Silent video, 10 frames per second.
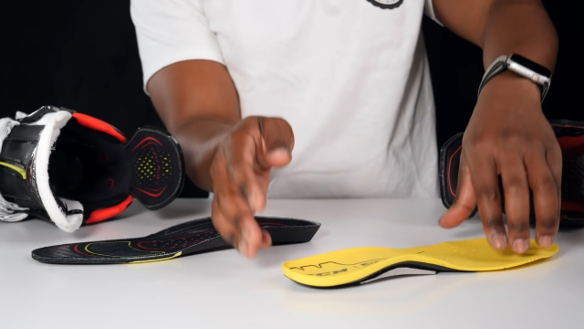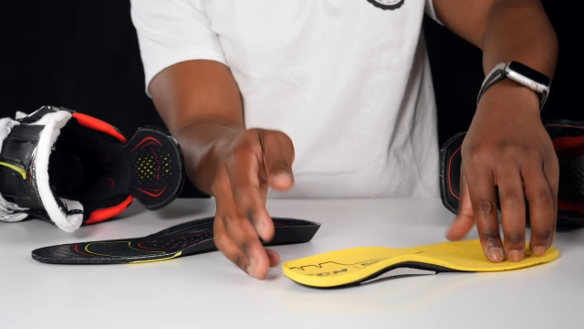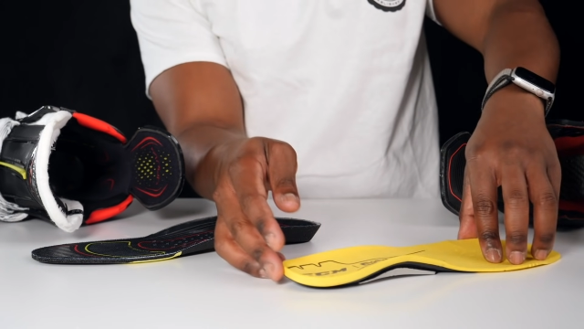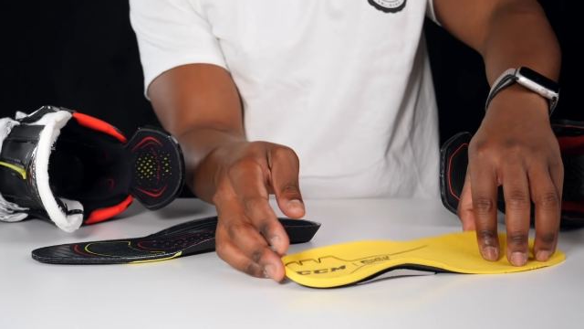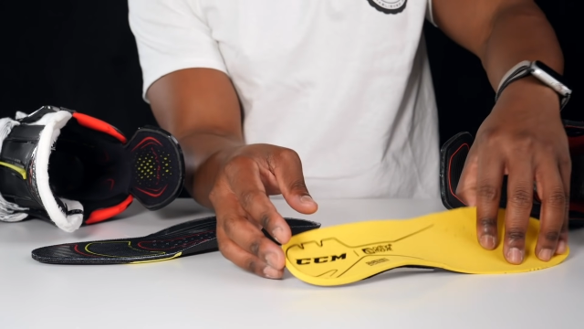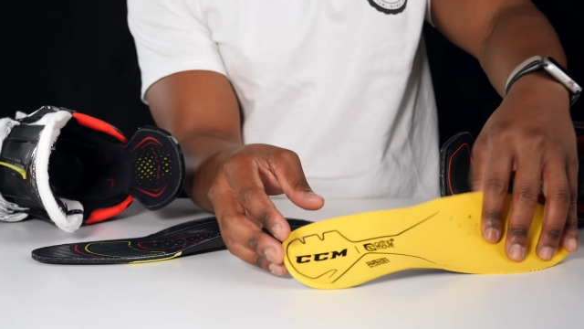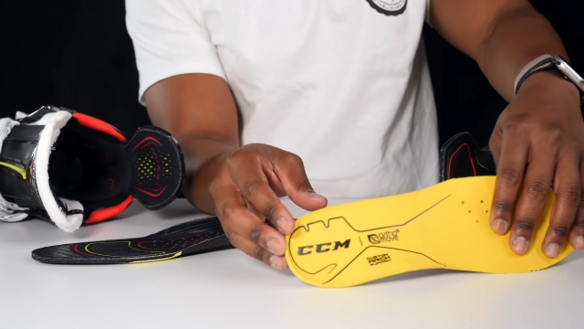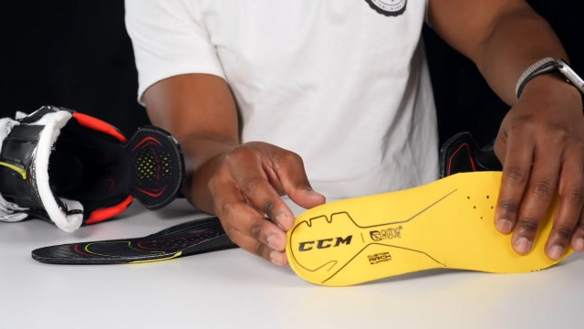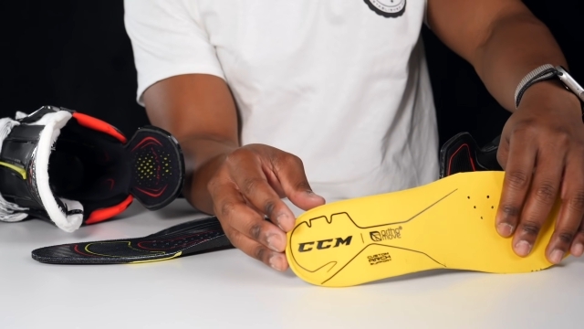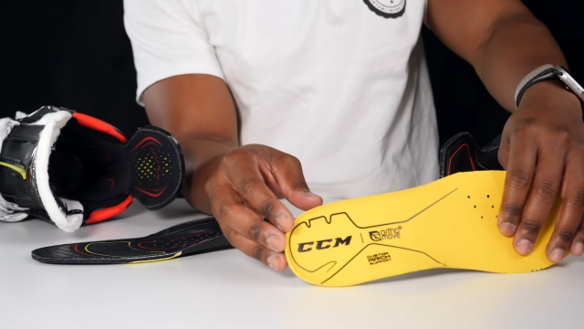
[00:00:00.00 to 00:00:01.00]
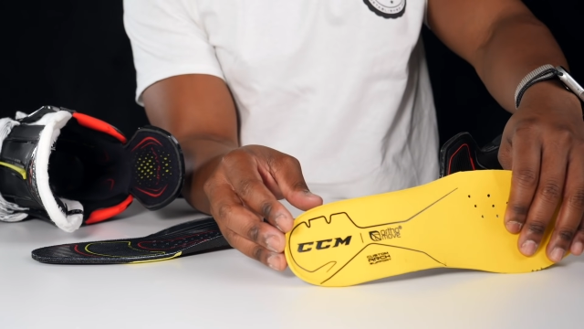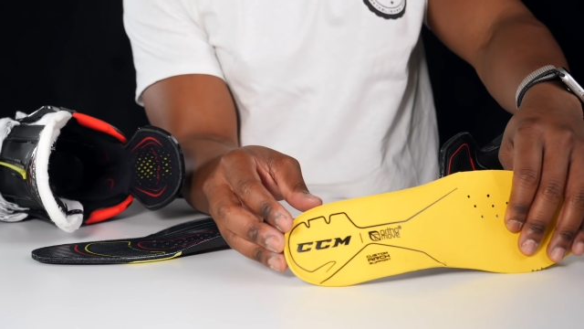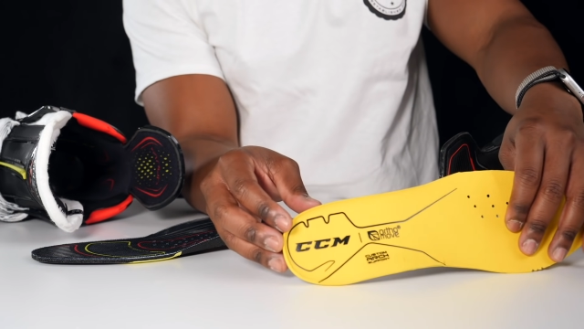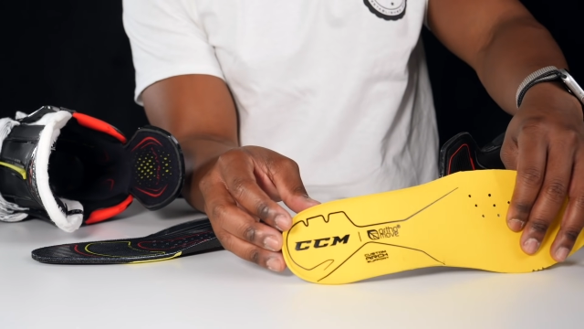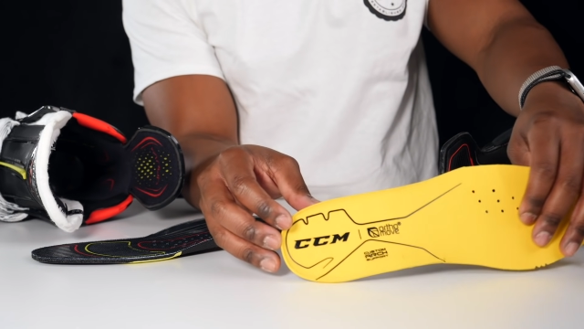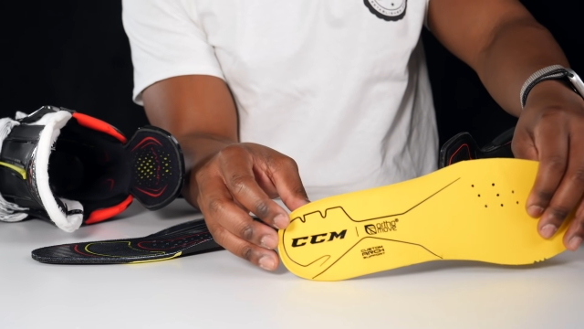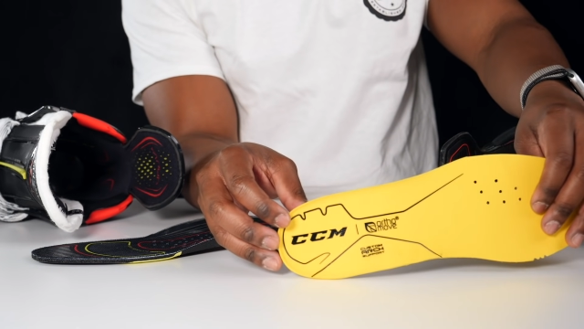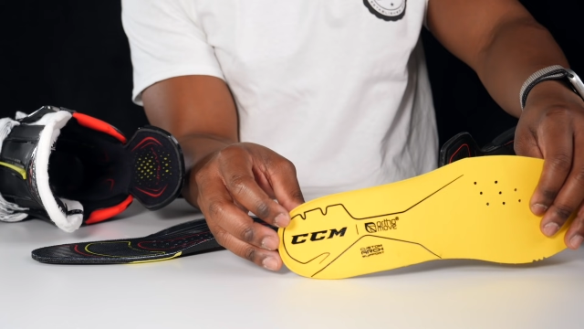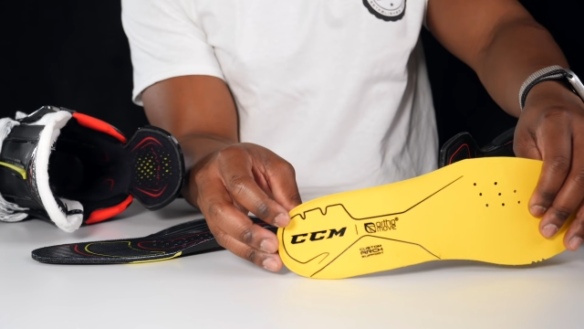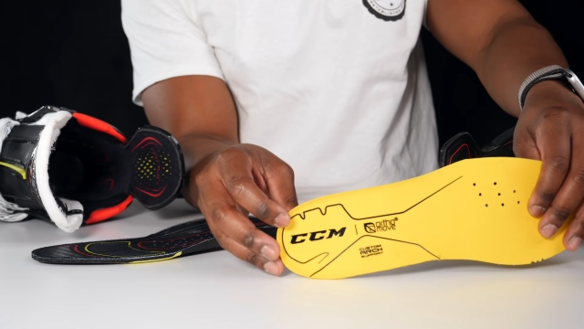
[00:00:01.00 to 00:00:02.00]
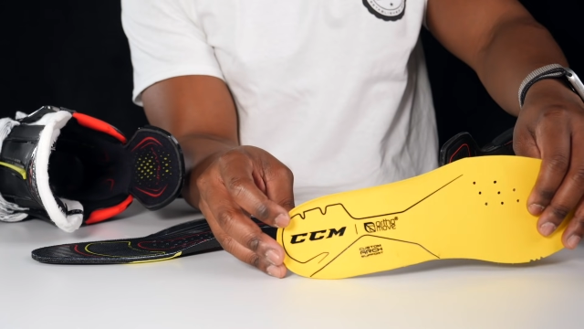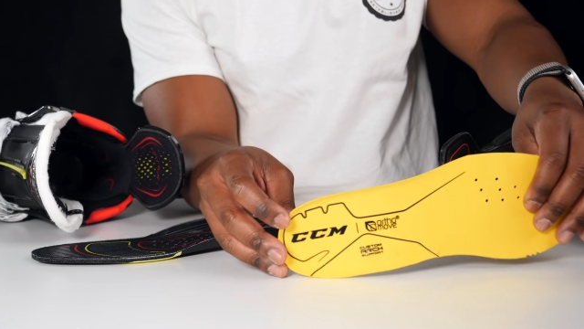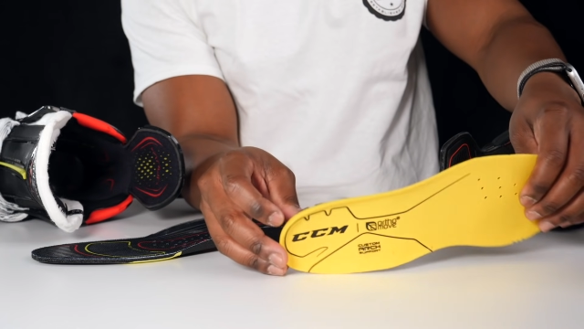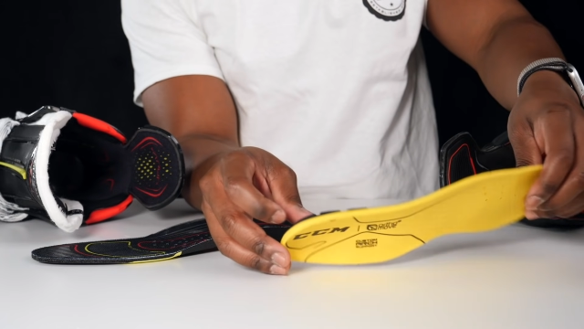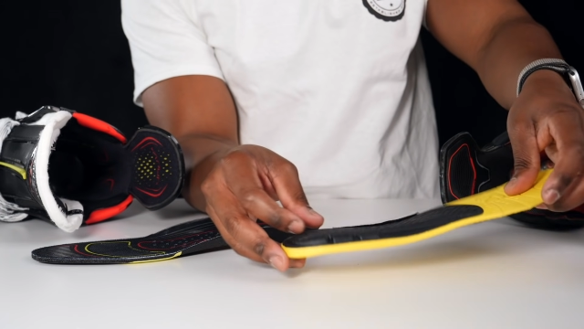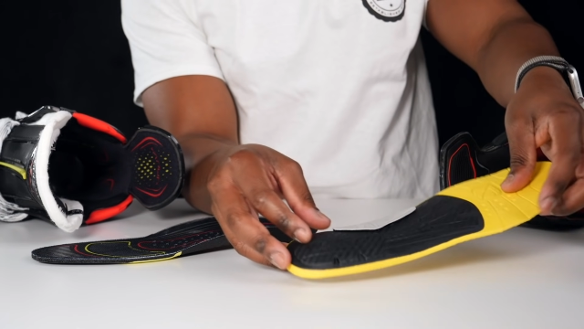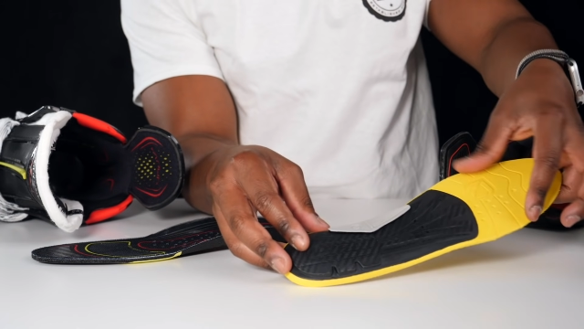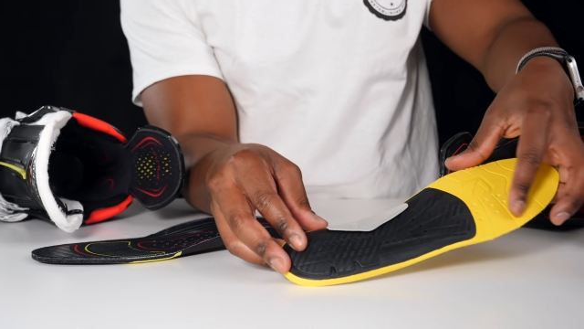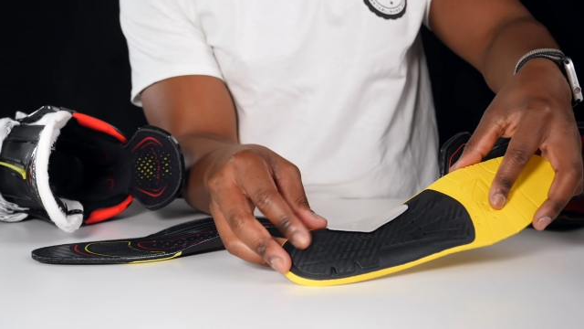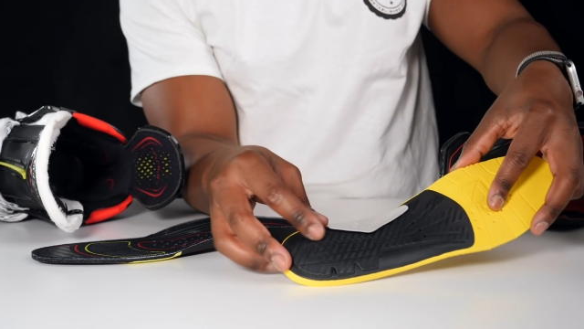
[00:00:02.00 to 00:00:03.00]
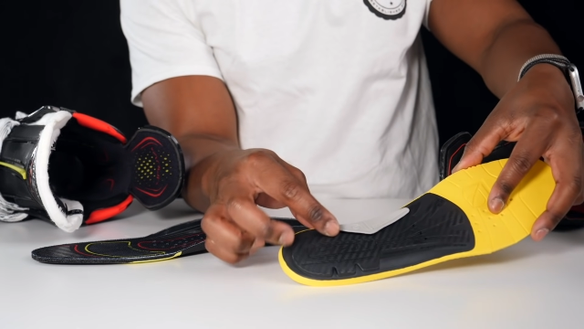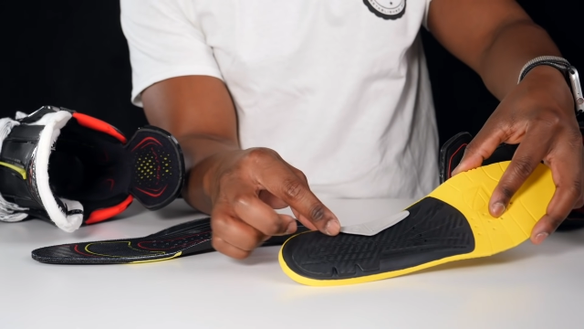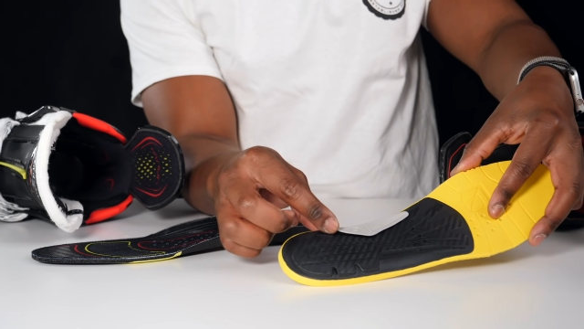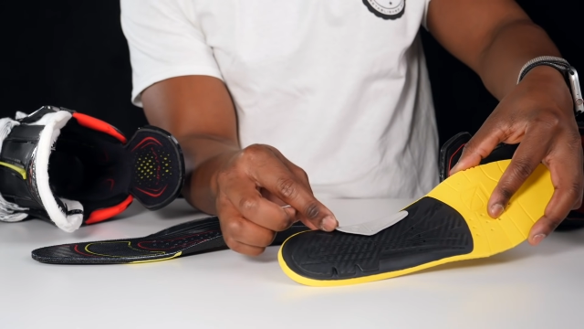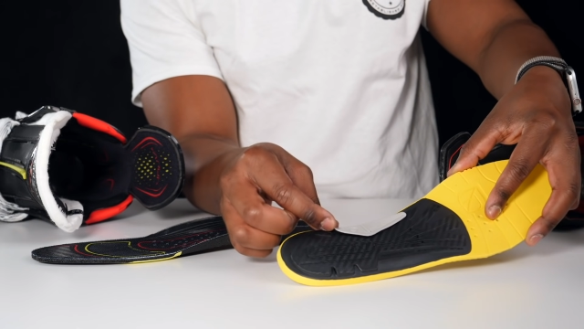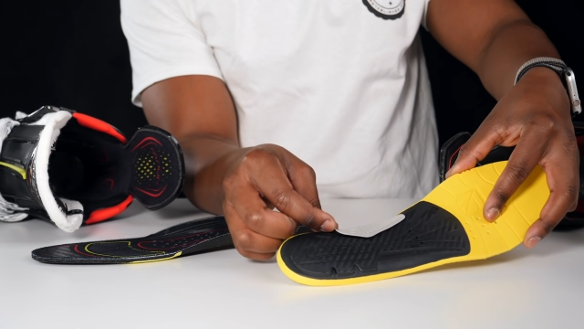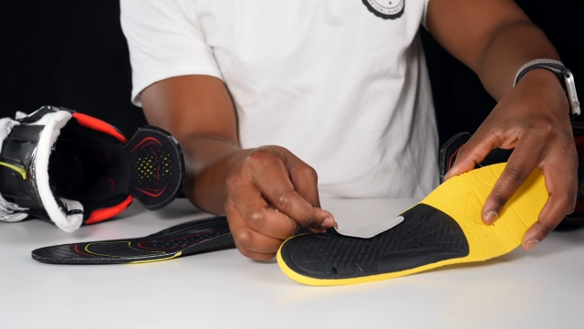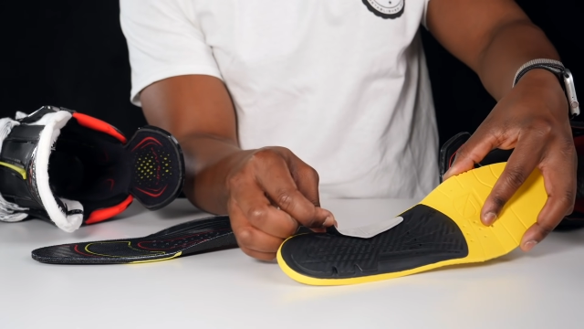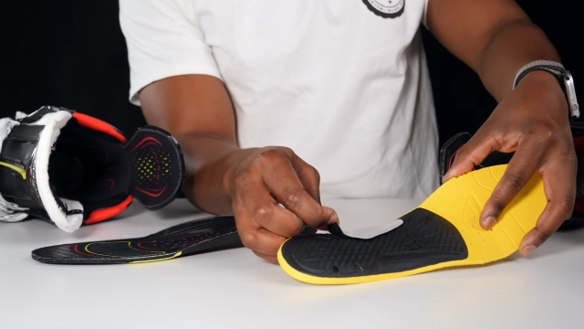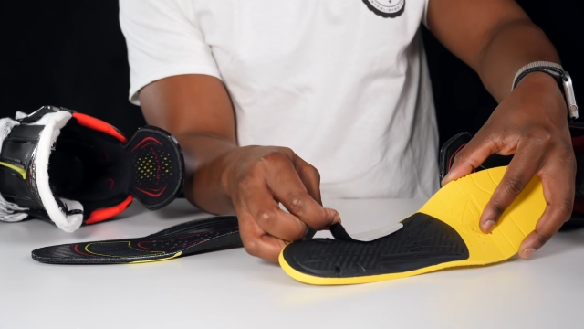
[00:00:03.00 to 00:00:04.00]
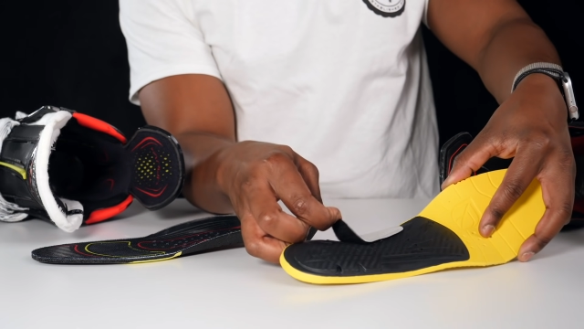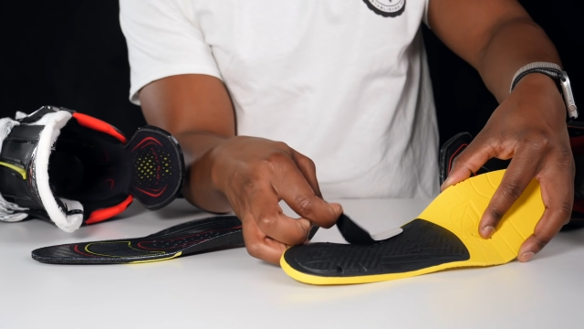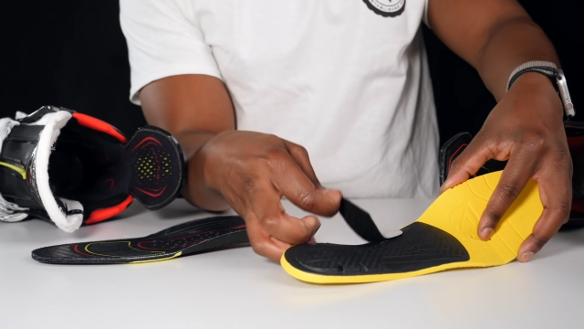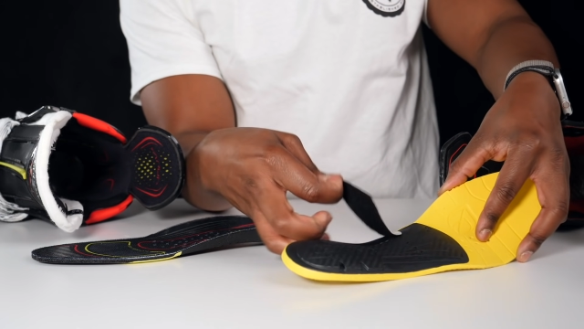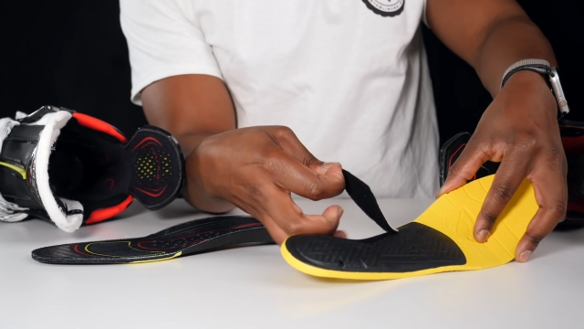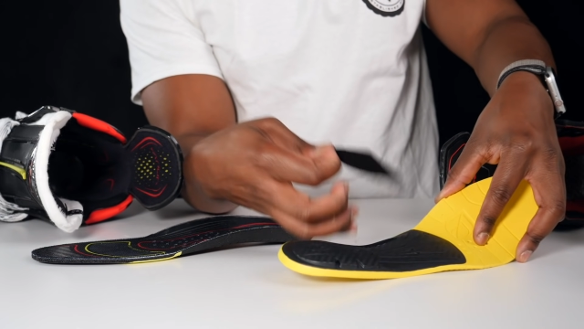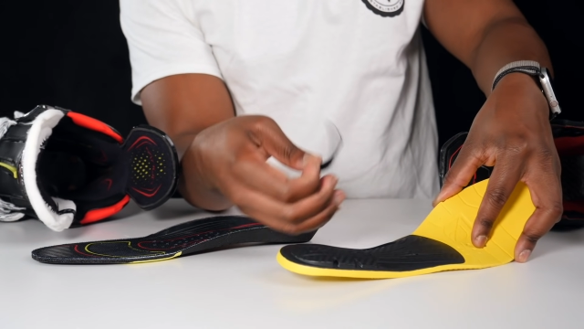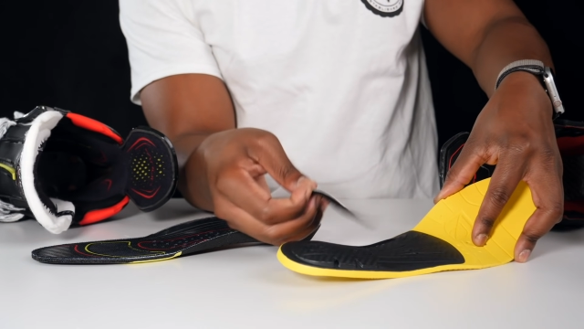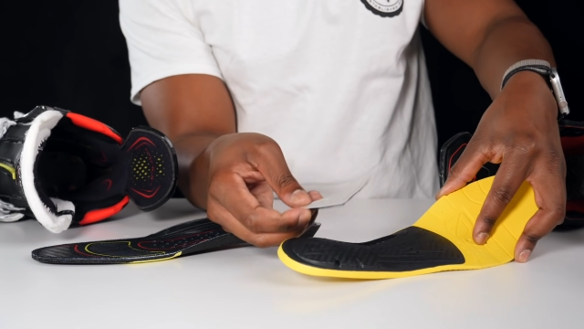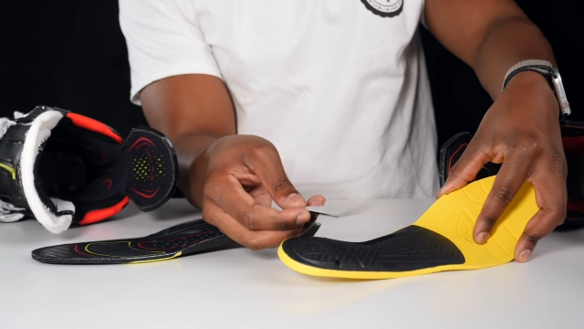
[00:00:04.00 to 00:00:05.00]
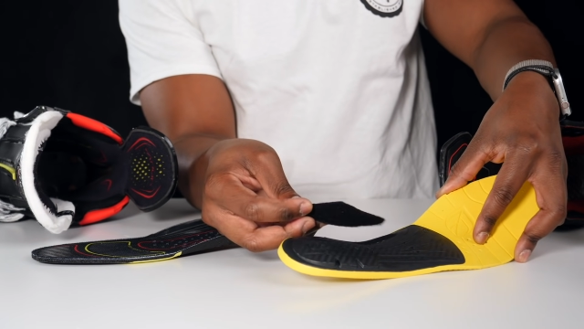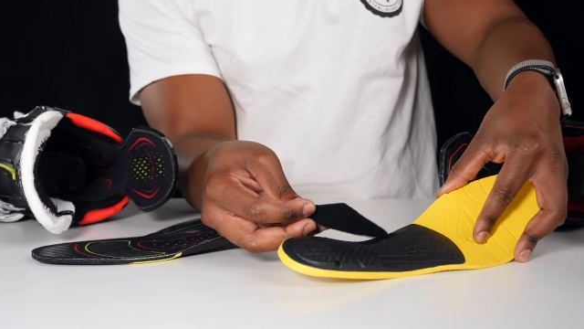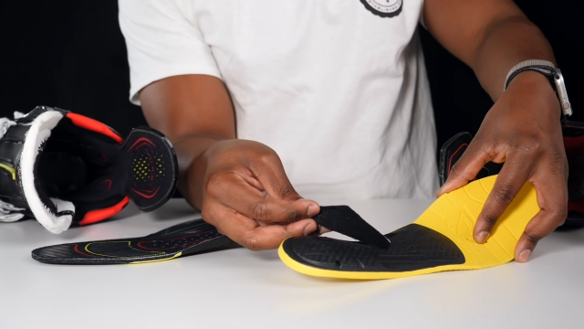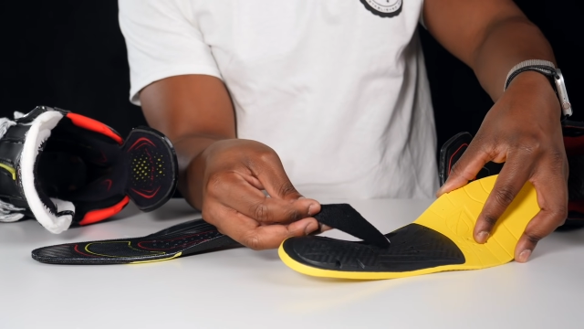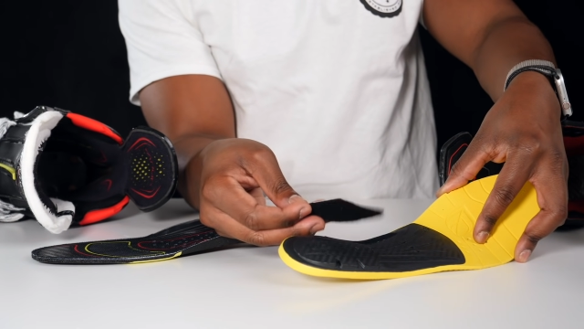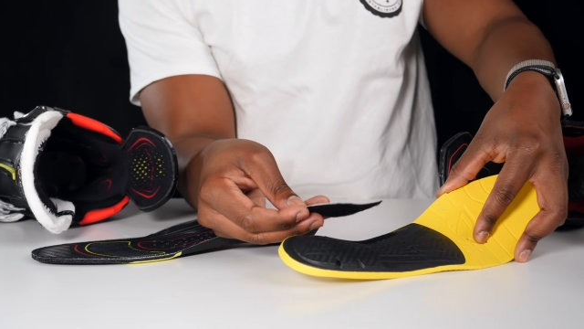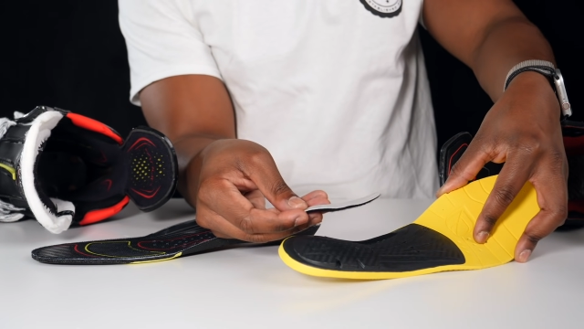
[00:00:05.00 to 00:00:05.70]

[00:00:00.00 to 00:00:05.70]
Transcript: [unreadable: no face in view]